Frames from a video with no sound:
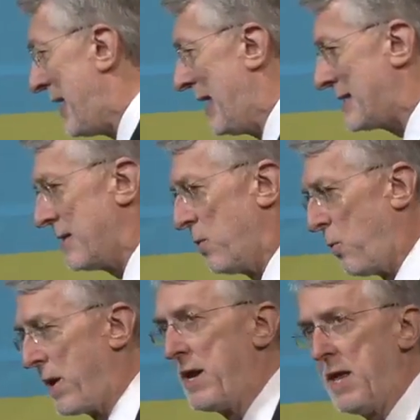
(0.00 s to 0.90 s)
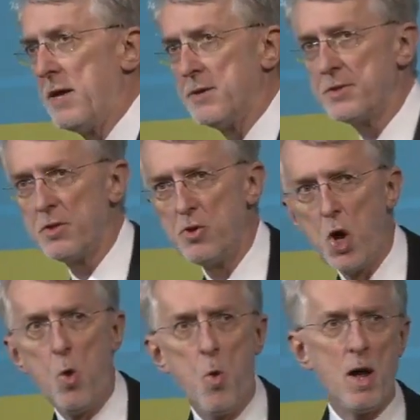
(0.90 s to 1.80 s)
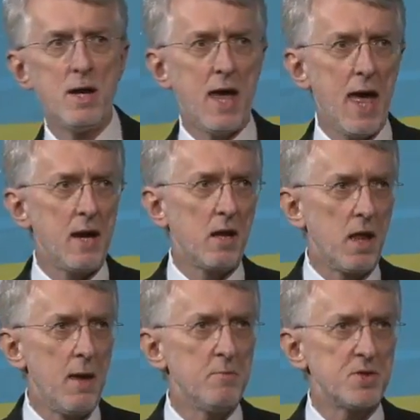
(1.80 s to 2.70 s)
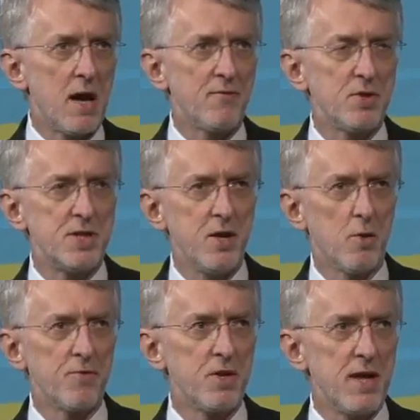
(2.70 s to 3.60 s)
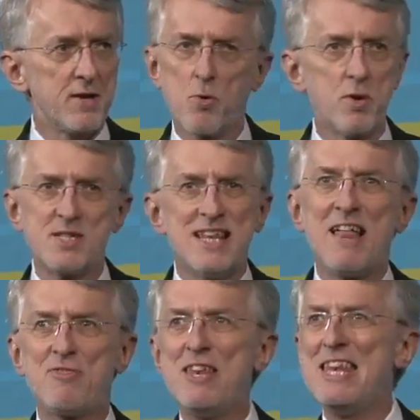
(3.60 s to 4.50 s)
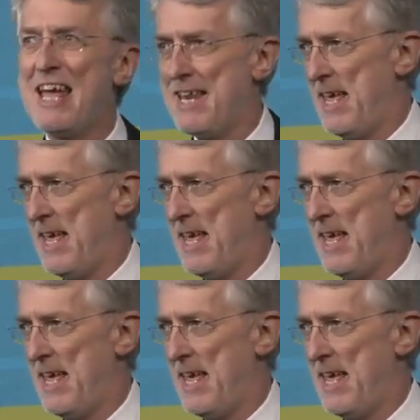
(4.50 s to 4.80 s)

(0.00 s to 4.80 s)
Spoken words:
it what it is. No one can claim sovereignty over the net, or it's not the net